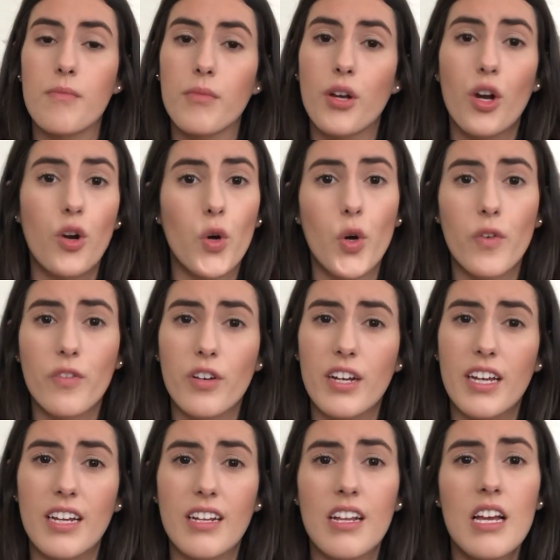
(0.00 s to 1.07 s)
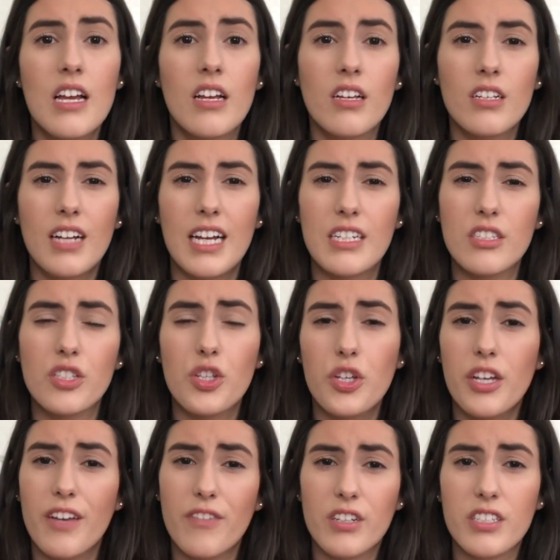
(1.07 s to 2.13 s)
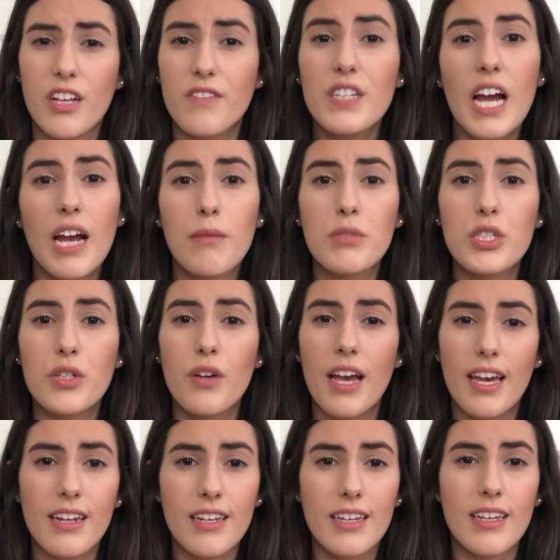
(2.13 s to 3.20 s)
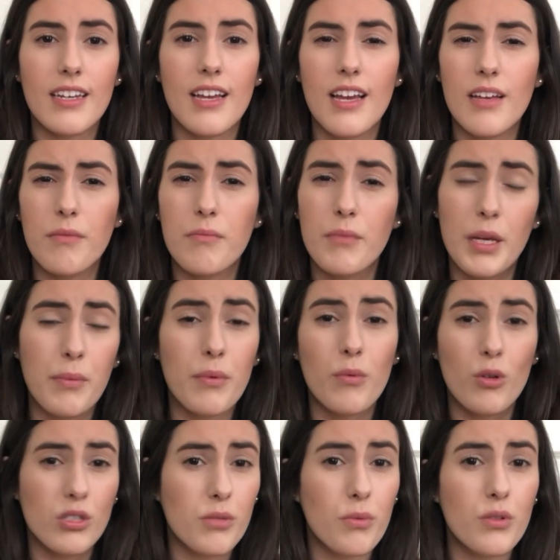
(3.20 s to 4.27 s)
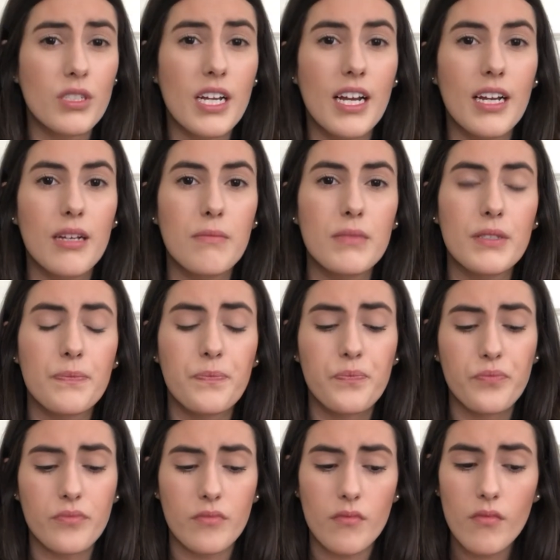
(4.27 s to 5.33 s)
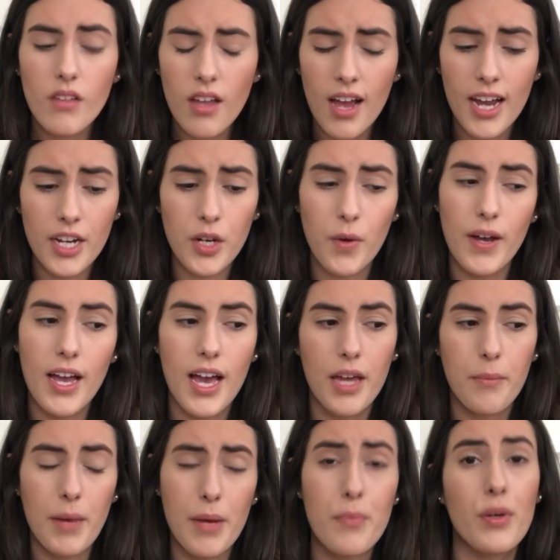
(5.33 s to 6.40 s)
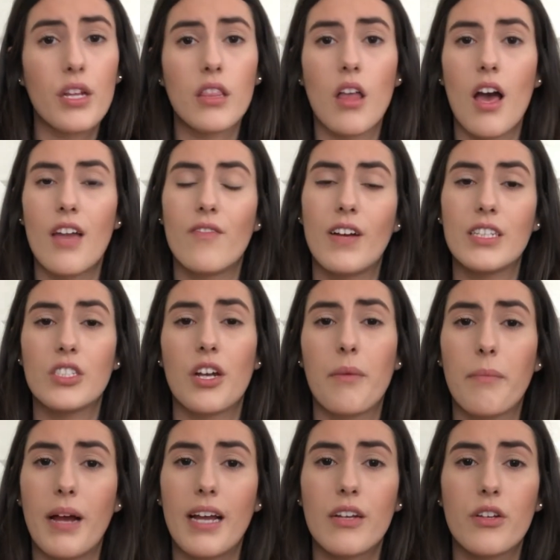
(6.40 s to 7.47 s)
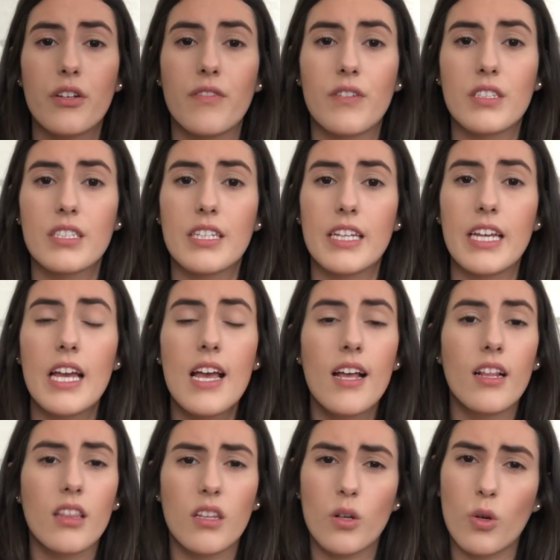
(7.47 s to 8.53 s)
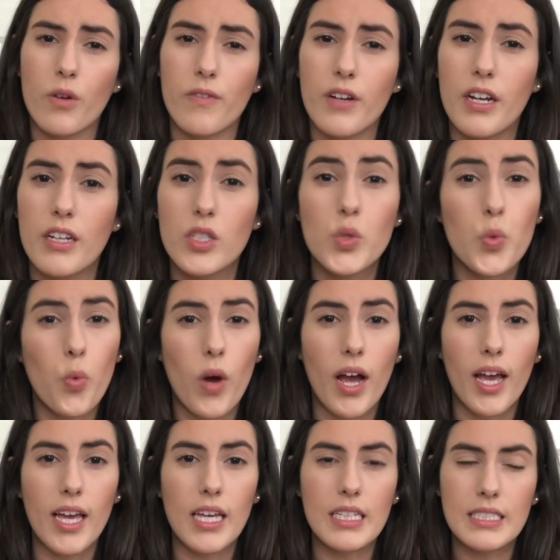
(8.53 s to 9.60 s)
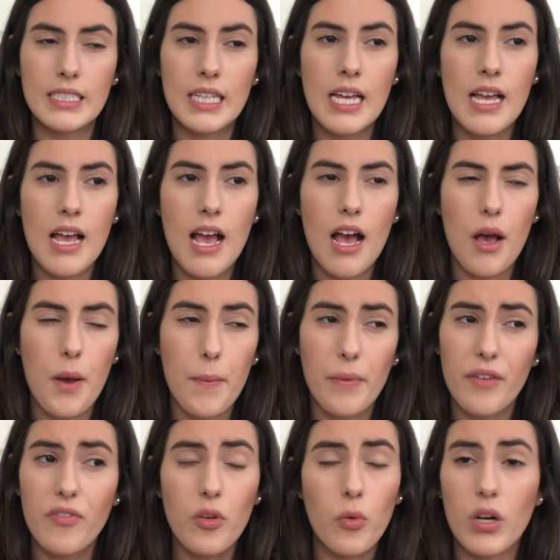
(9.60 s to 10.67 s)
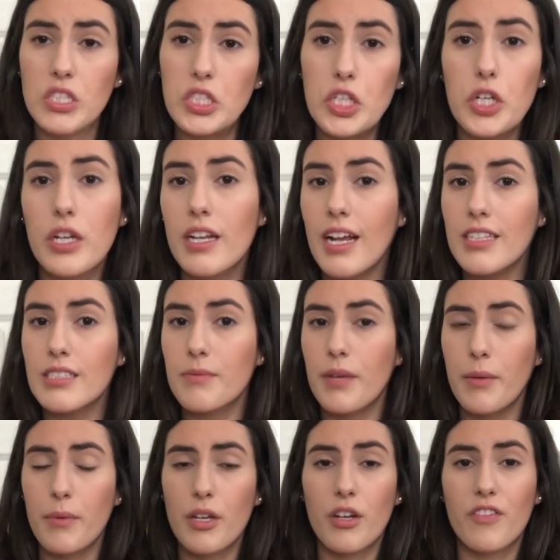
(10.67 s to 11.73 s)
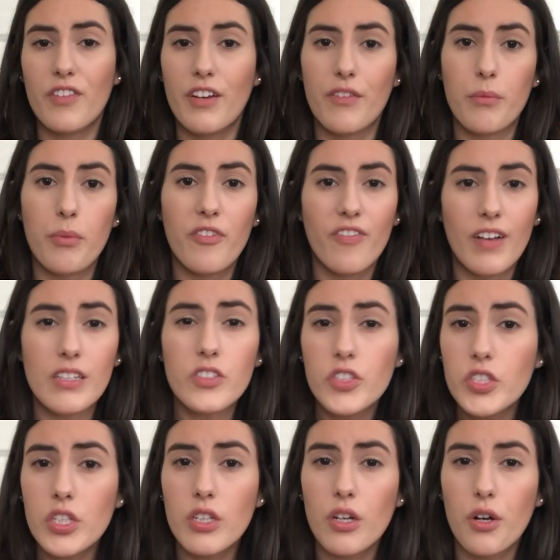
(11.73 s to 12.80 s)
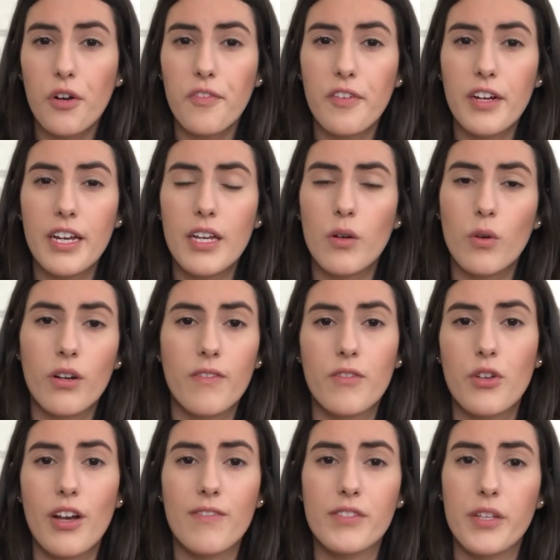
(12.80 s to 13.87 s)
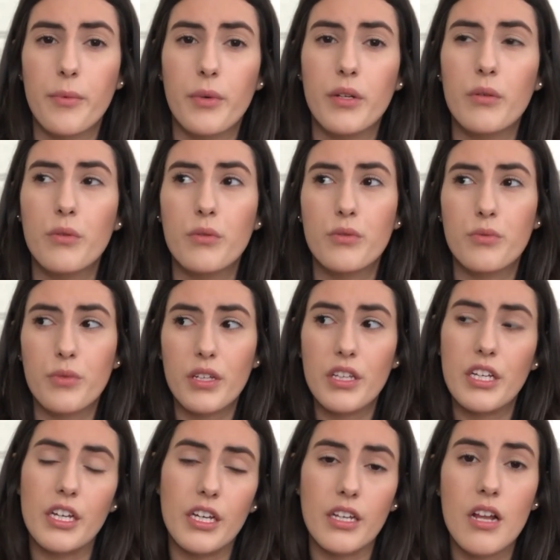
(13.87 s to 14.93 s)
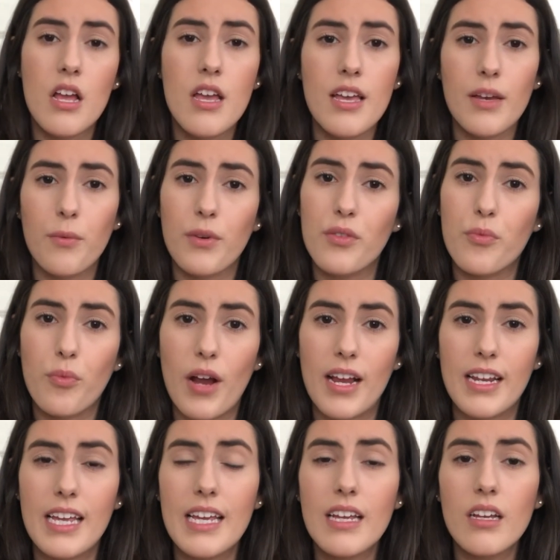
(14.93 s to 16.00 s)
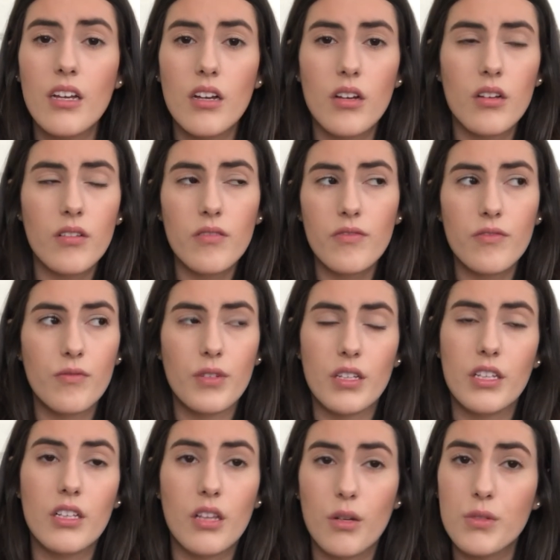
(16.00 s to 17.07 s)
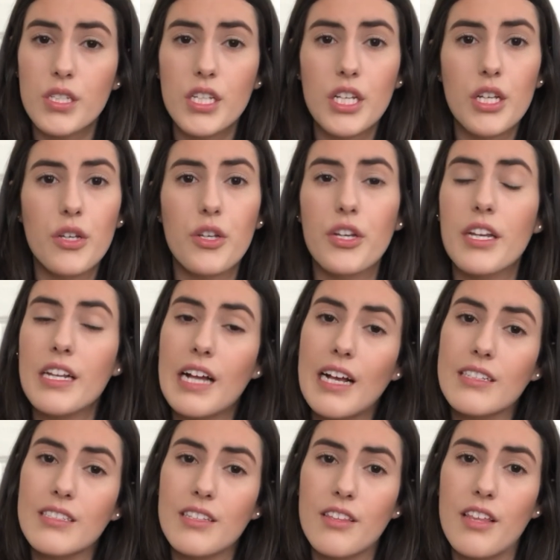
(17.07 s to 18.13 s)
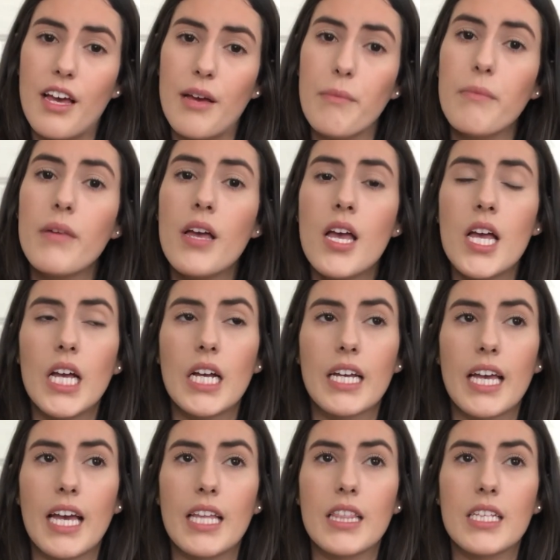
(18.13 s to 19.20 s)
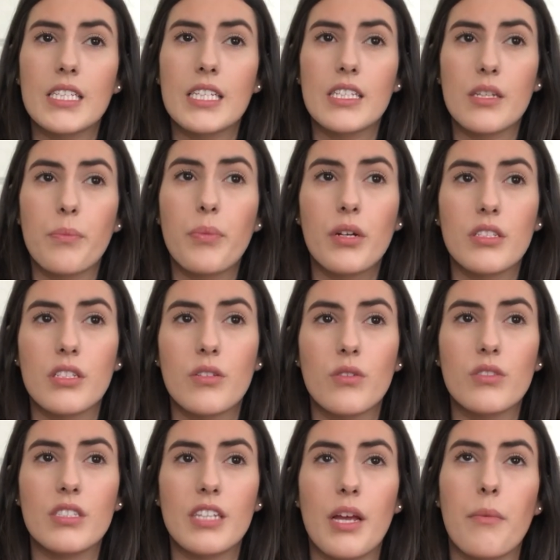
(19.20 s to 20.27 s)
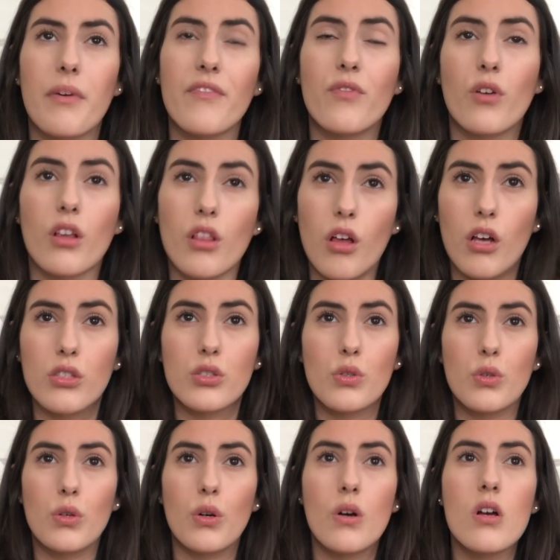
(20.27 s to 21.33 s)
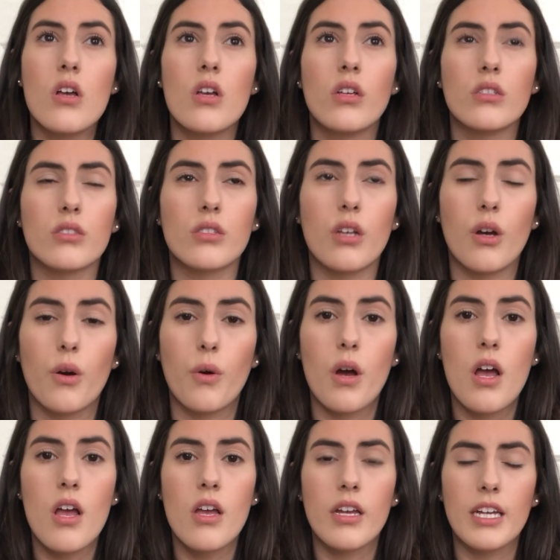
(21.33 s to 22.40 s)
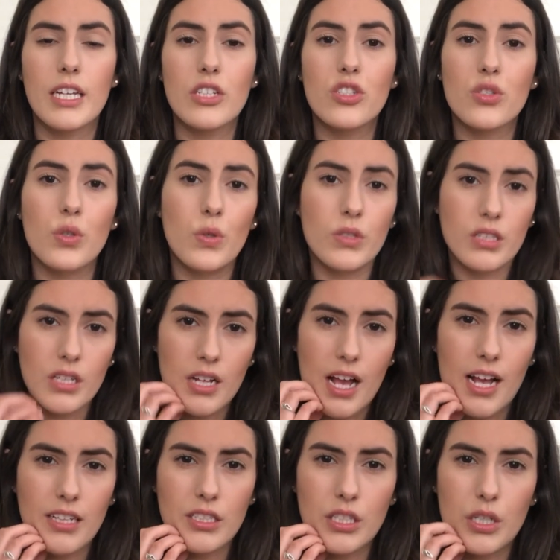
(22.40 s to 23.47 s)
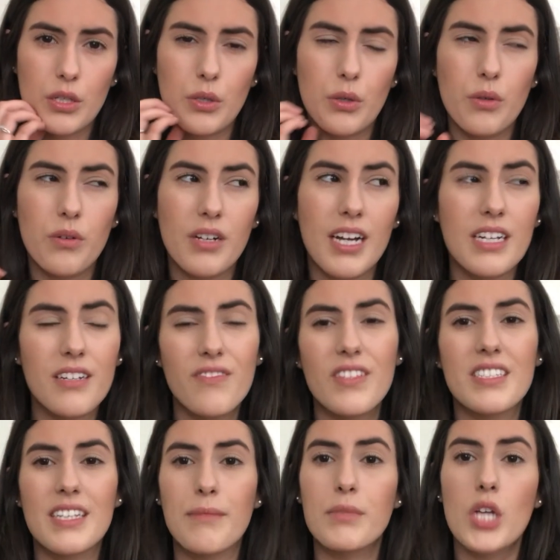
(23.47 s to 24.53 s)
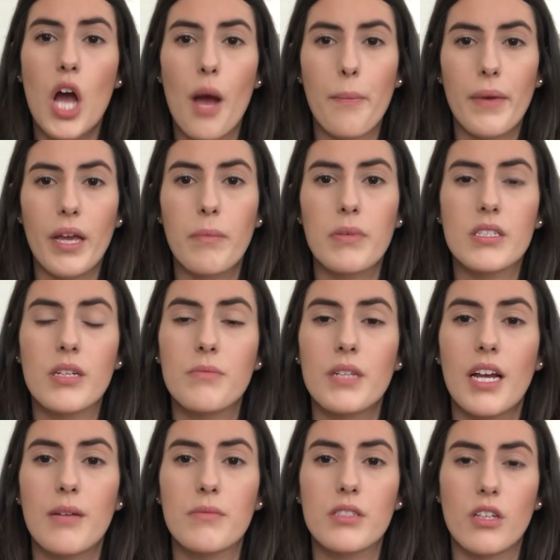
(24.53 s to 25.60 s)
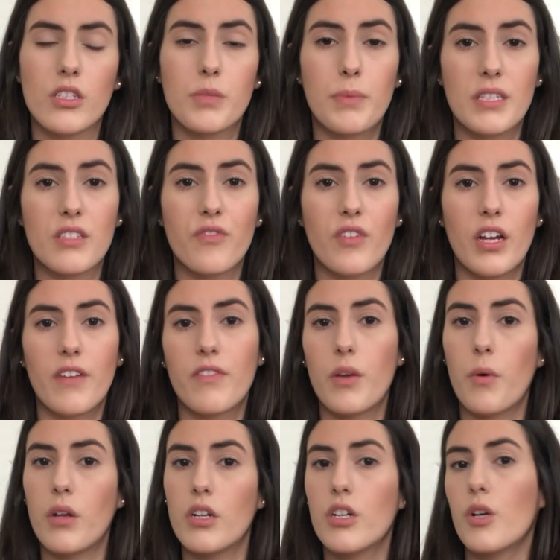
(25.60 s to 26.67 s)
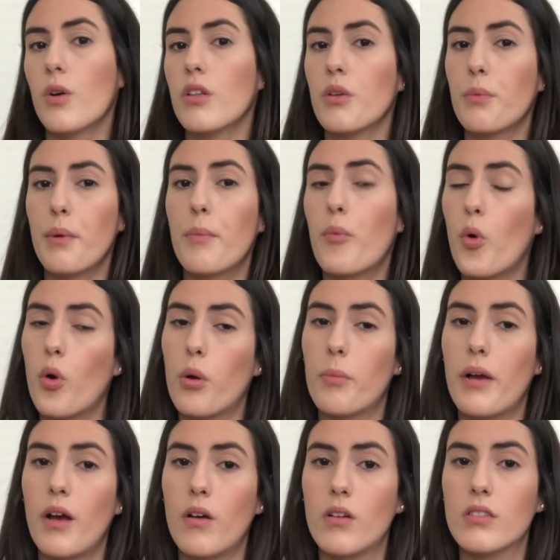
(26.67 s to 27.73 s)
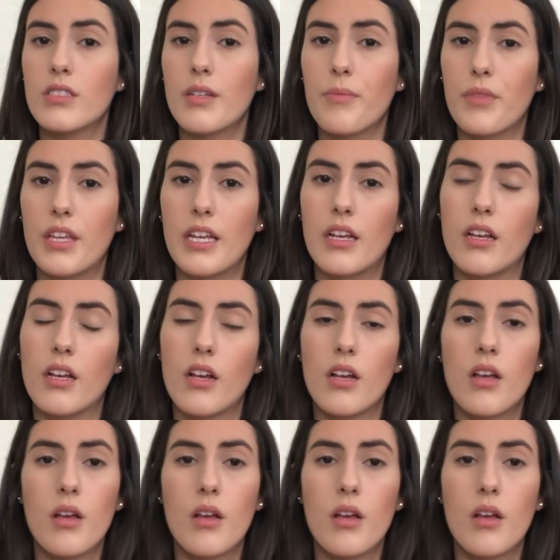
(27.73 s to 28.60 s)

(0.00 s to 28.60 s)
go over it, kind of so you give yourself time to edit maybe multiple times. I know I had my pre-law advisor at my university look over it twice. If you want to, you can ask maybe your favorite professor to look over it, or if you have someone who's really good with writing, really close to you, you can ask them. Again, this is a personal statement for law school, so each school is going to ask you kind of the same topic, but sometimes they'll specify if they want to know a little bit more about something